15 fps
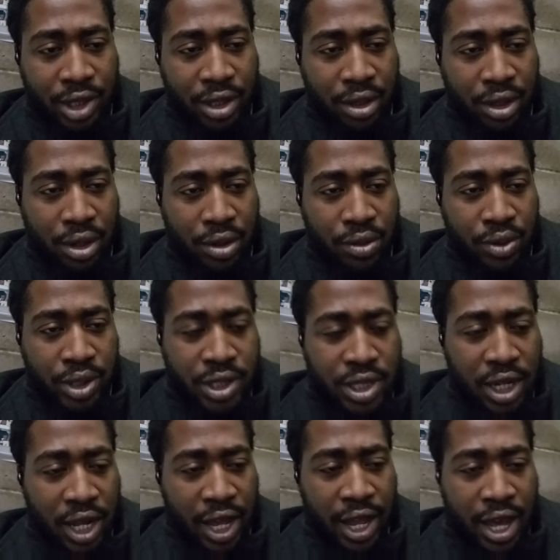You know, with
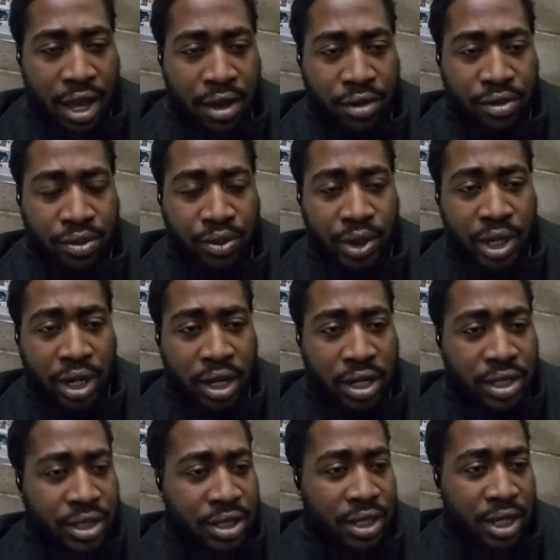Slay out, and we
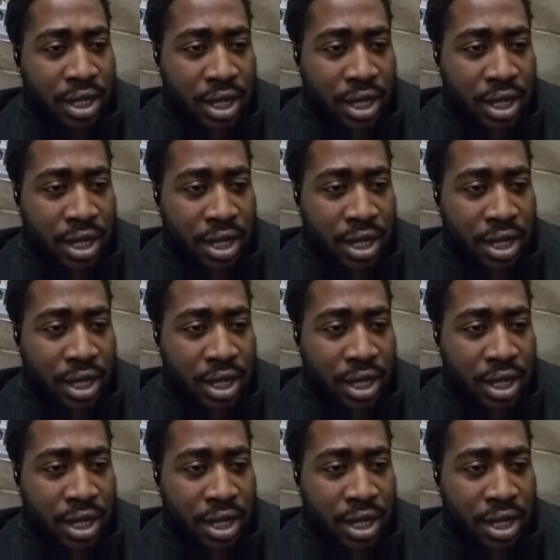lost